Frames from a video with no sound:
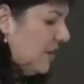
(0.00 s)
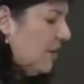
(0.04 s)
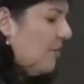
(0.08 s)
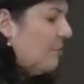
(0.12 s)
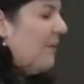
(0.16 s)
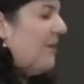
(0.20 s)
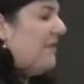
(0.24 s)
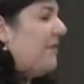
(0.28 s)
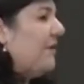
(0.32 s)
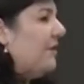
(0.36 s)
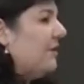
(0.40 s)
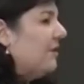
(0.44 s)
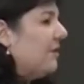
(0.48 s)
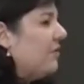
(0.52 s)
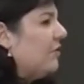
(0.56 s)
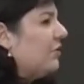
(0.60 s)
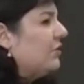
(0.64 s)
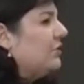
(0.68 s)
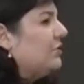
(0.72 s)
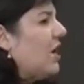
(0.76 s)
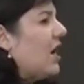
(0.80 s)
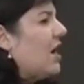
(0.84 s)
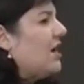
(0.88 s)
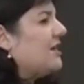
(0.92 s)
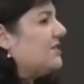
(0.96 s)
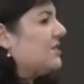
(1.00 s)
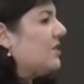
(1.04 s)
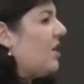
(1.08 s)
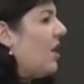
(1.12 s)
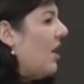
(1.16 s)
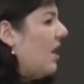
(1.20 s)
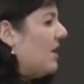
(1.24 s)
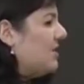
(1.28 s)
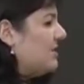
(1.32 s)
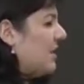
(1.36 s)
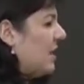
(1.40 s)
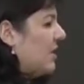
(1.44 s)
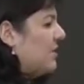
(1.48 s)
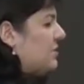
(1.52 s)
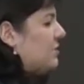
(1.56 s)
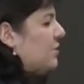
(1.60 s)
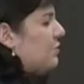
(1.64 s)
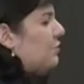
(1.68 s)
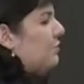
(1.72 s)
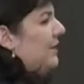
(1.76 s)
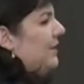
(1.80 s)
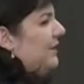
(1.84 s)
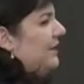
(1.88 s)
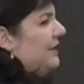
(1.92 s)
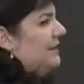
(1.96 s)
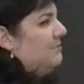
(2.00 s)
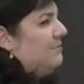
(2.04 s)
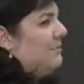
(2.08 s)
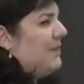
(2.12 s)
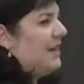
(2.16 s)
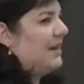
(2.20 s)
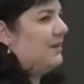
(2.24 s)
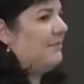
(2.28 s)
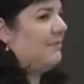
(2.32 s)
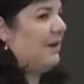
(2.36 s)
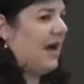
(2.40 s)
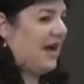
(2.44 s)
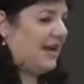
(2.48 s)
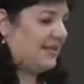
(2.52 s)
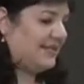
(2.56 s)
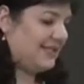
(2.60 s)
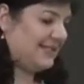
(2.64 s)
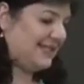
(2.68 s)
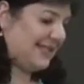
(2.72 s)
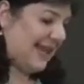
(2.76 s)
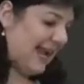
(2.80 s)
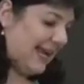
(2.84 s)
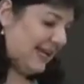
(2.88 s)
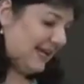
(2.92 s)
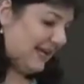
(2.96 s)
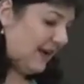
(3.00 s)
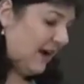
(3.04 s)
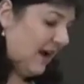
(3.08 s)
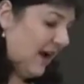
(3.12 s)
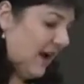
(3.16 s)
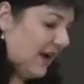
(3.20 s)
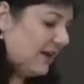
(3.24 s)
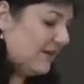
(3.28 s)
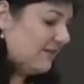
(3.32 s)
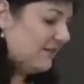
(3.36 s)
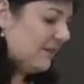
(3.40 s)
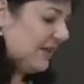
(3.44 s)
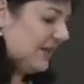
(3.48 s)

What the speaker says: but the Lost Cause also really minimizes any kind of